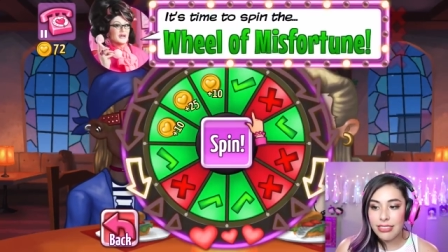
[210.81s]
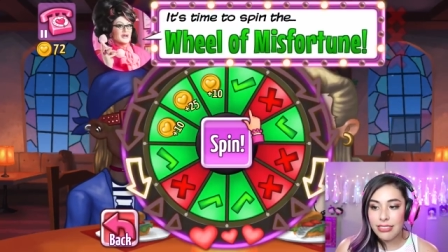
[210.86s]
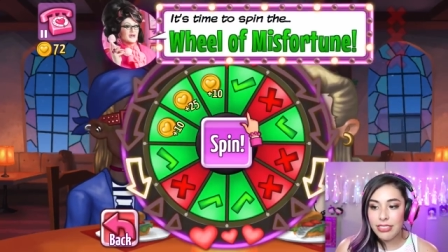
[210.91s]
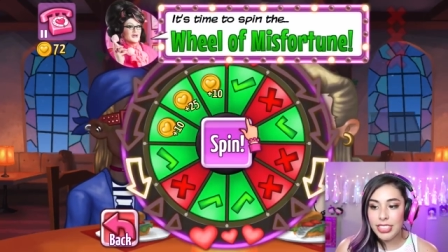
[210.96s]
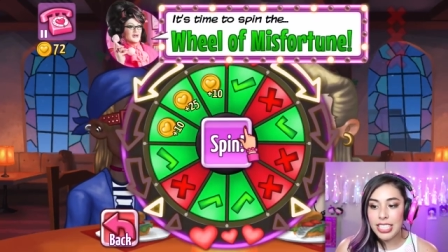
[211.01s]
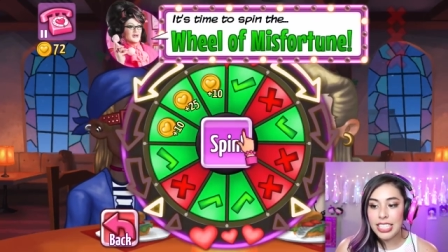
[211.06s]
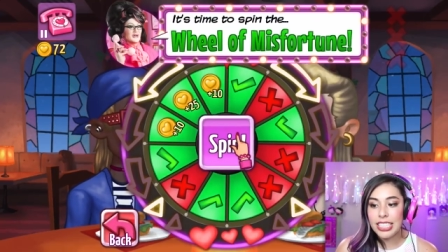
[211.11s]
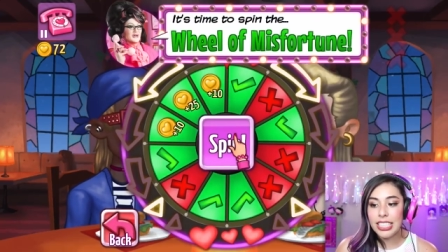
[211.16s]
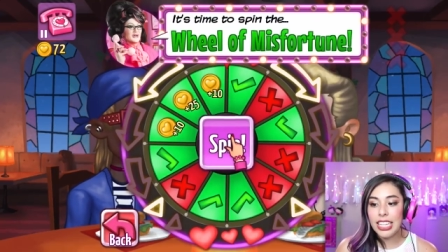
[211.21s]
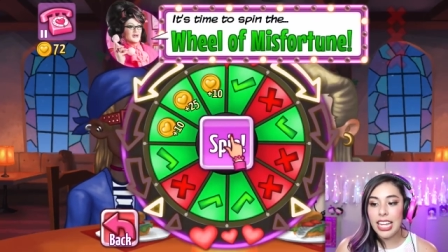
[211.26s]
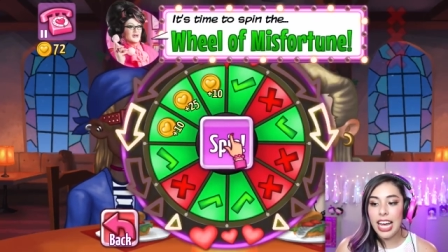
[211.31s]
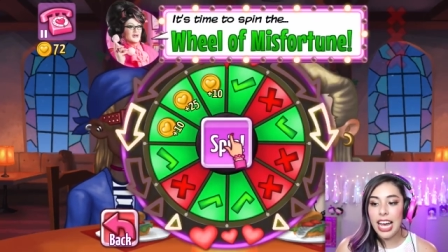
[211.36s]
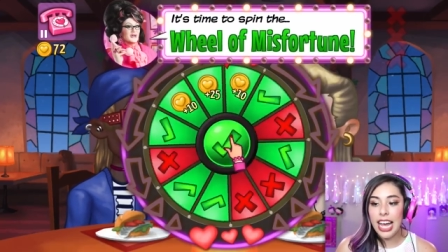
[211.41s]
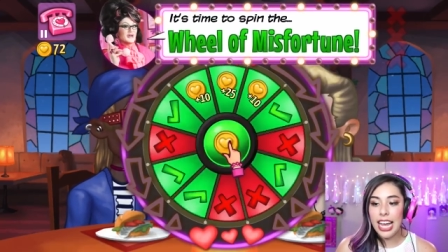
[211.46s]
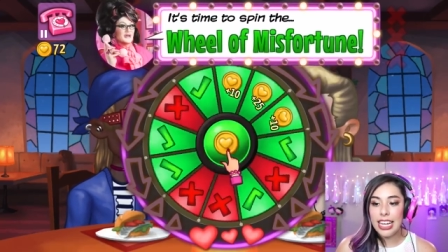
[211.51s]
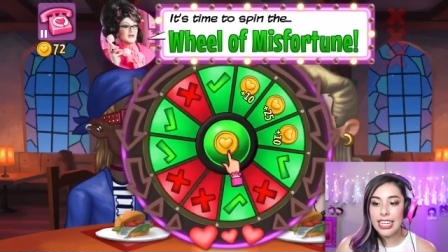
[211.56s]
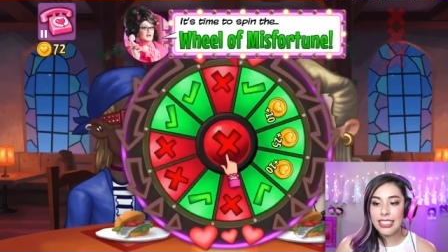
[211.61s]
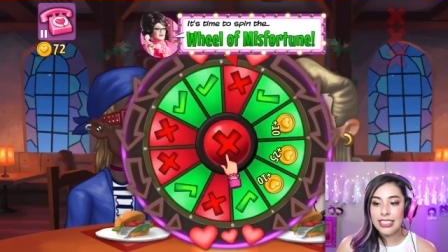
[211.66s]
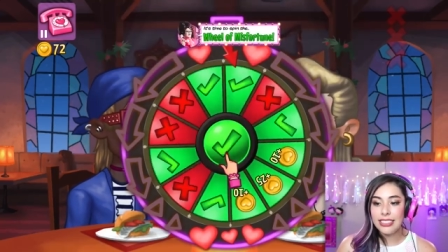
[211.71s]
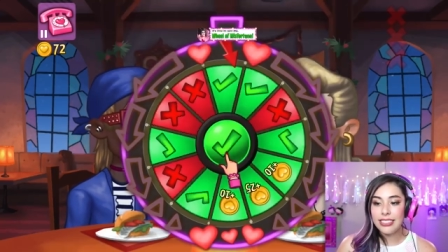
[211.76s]
We're gonna
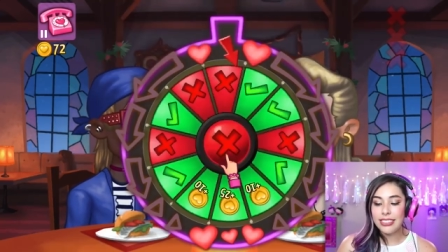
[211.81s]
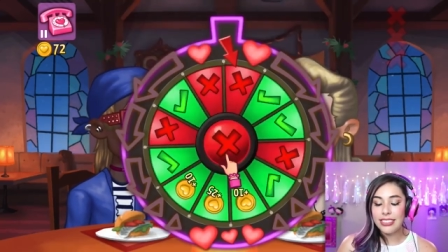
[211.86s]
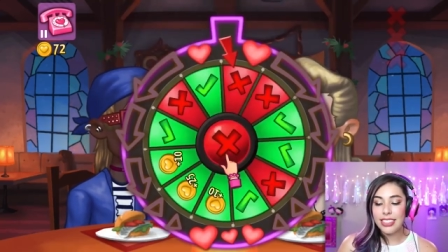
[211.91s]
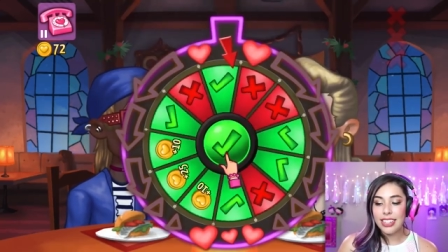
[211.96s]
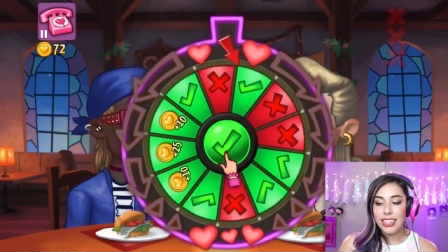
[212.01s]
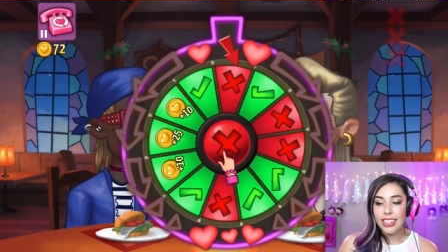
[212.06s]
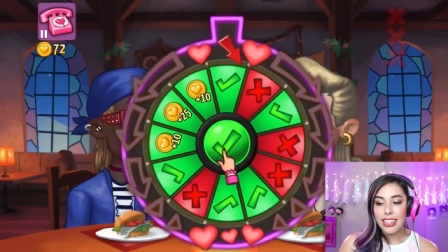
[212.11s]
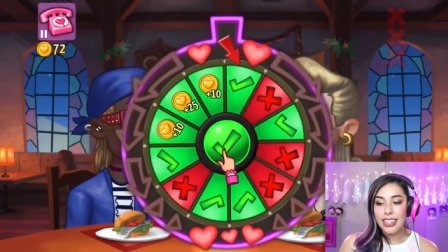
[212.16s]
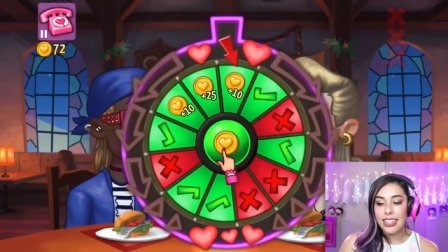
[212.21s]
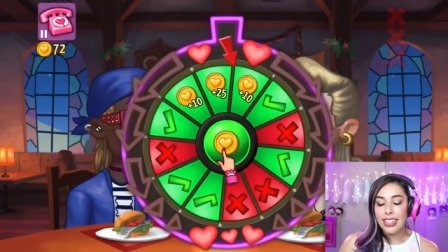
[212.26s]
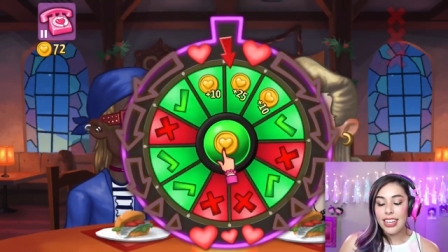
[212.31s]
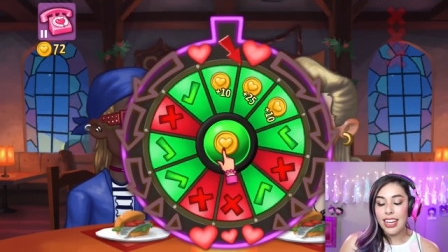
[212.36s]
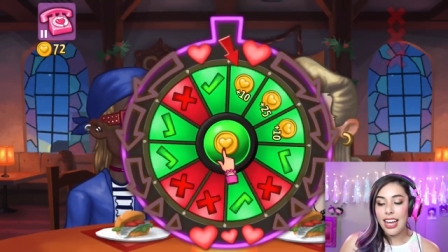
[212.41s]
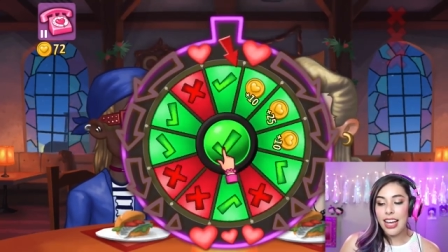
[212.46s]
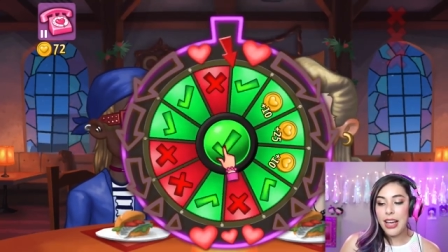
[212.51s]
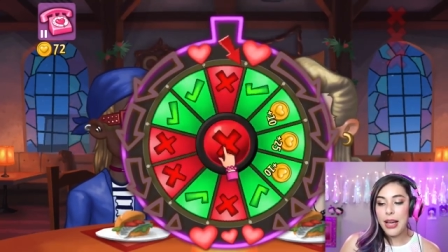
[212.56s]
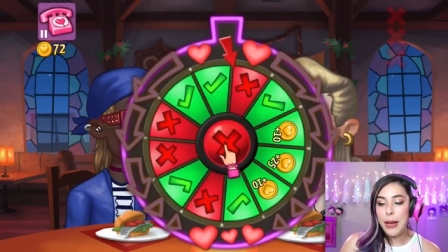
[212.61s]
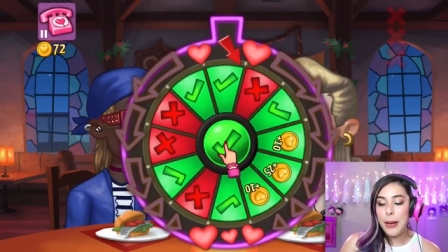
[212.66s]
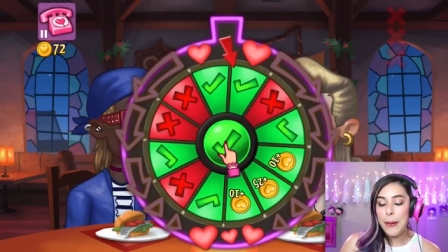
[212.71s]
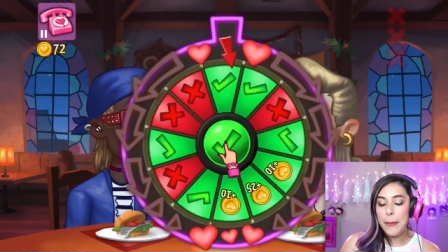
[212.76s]
lie.
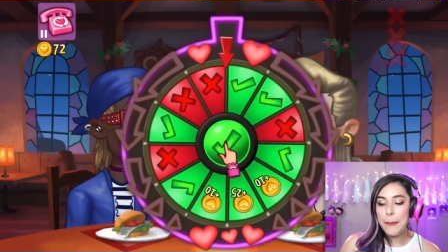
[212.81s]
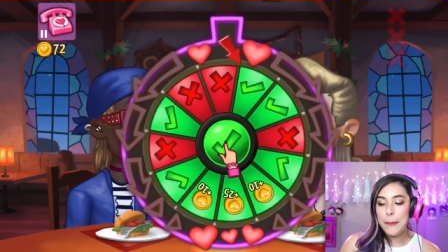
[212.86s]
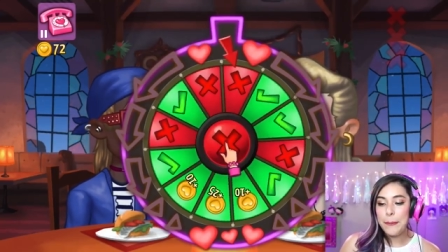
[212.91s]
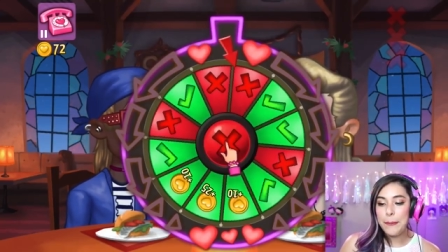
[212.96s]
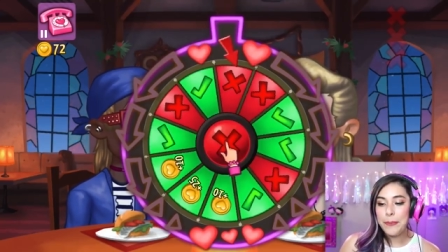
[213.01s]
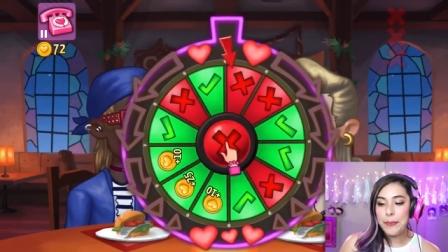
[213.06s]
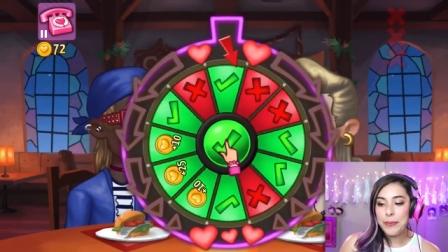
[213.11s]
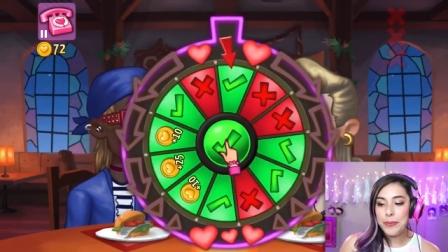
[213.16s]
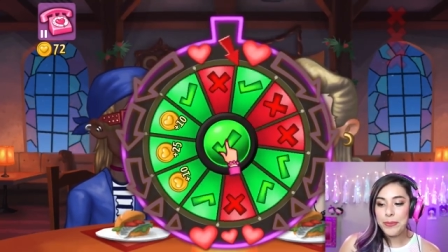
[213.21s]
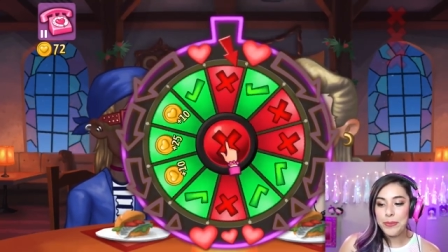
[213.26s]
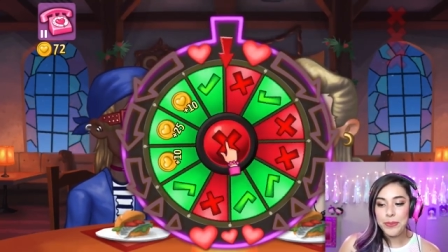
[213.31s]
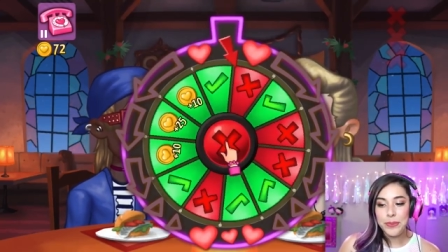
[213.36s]
Um,